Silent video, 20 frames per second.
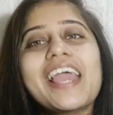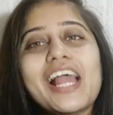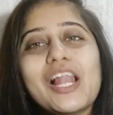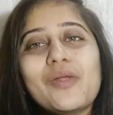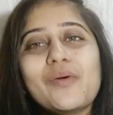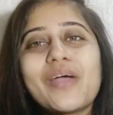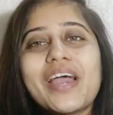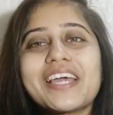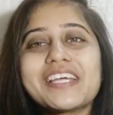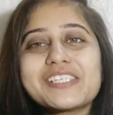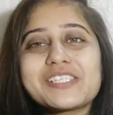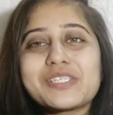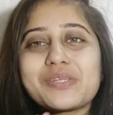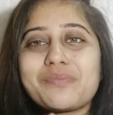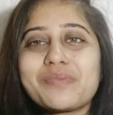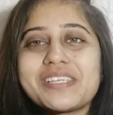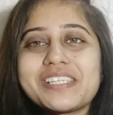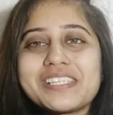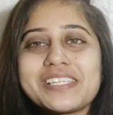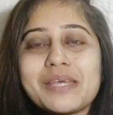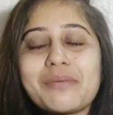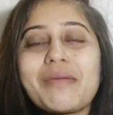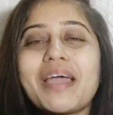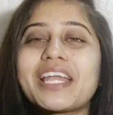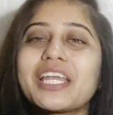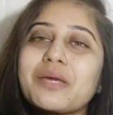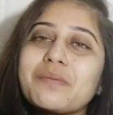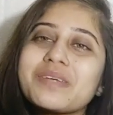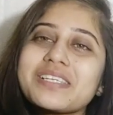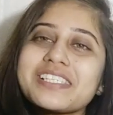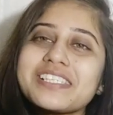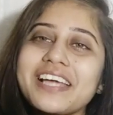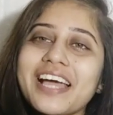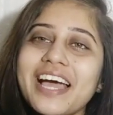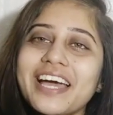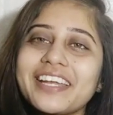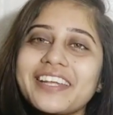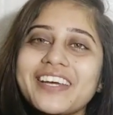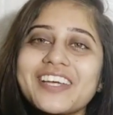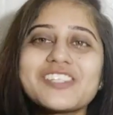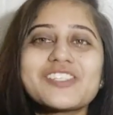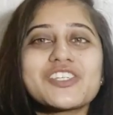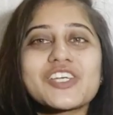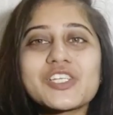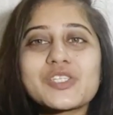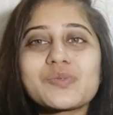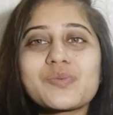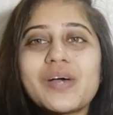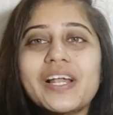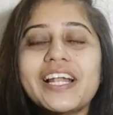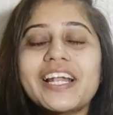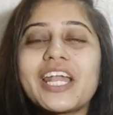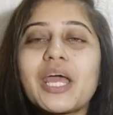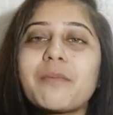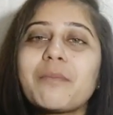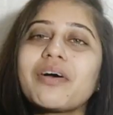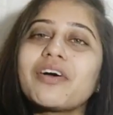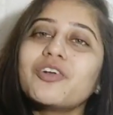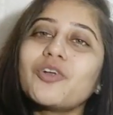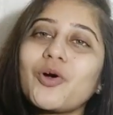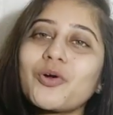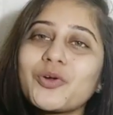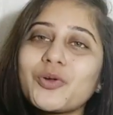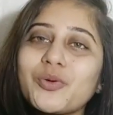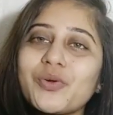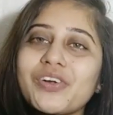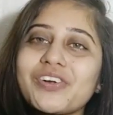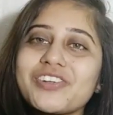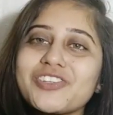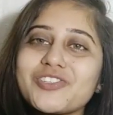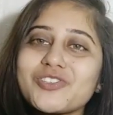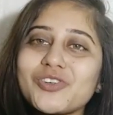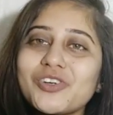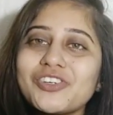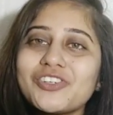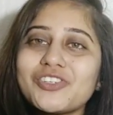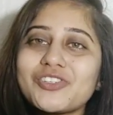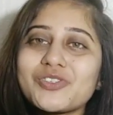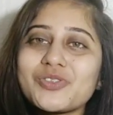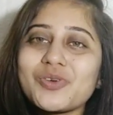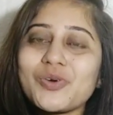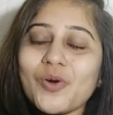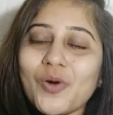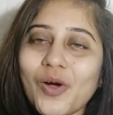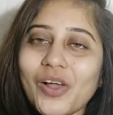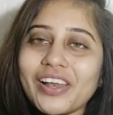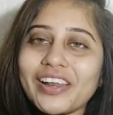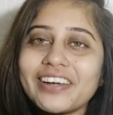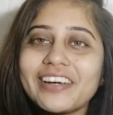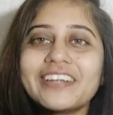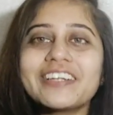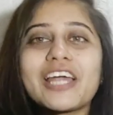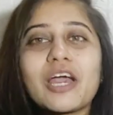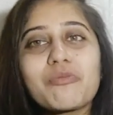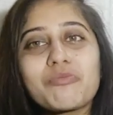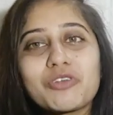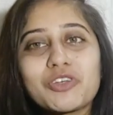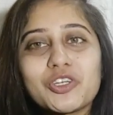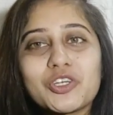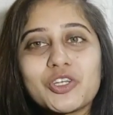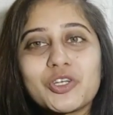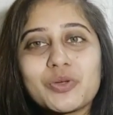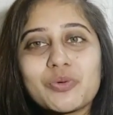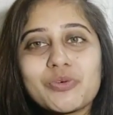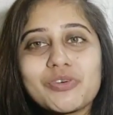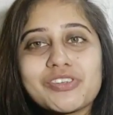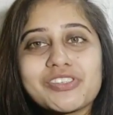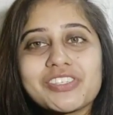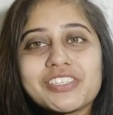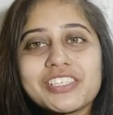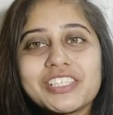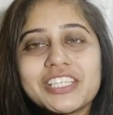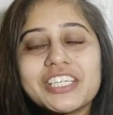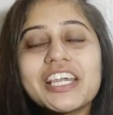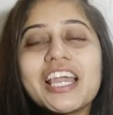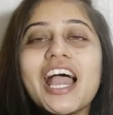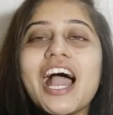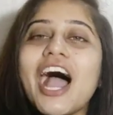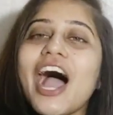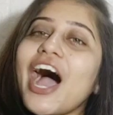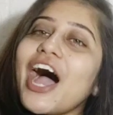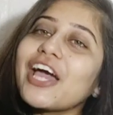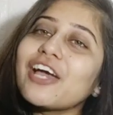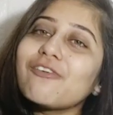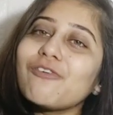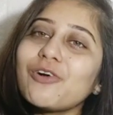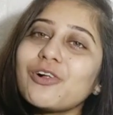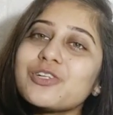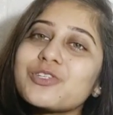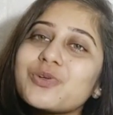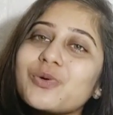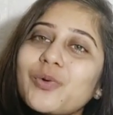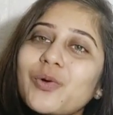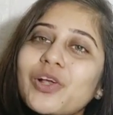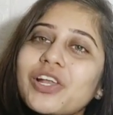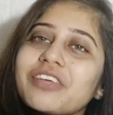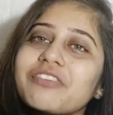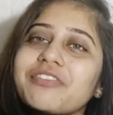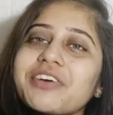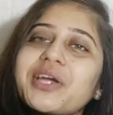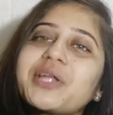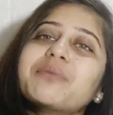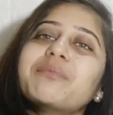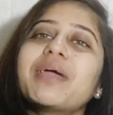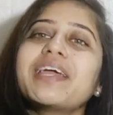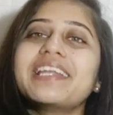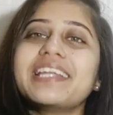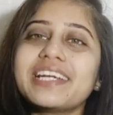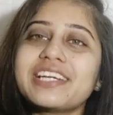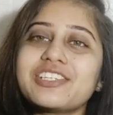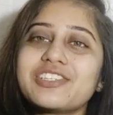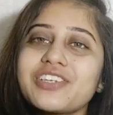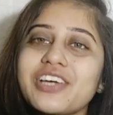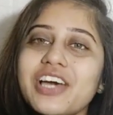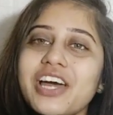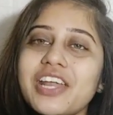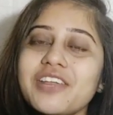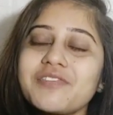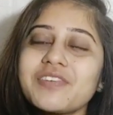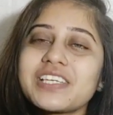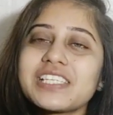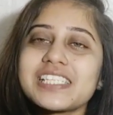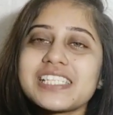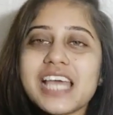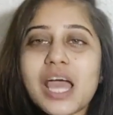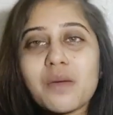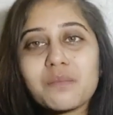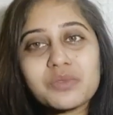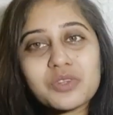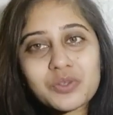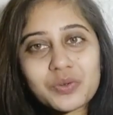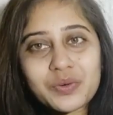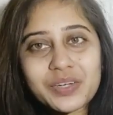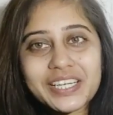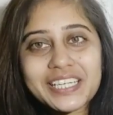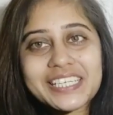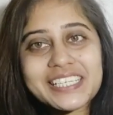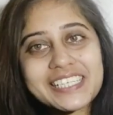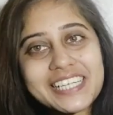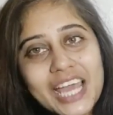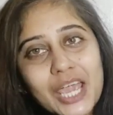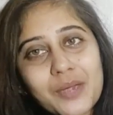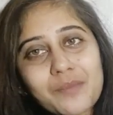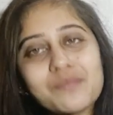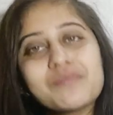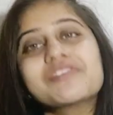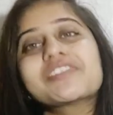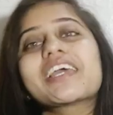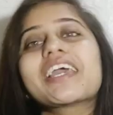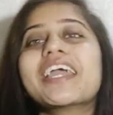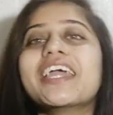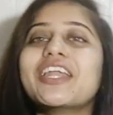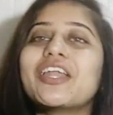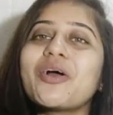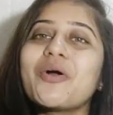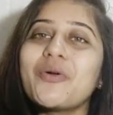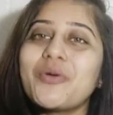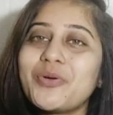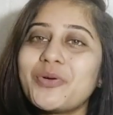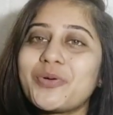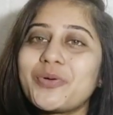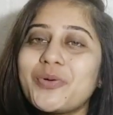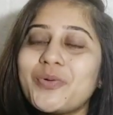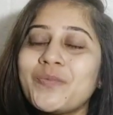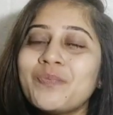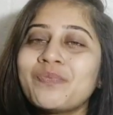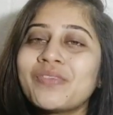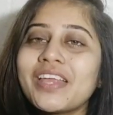Hello guys, namaste. My name is Niharika Jaiswal and I'm a doctoral research scholar at Amity University. I have also qualified my NET JRF exam 3 times in a row.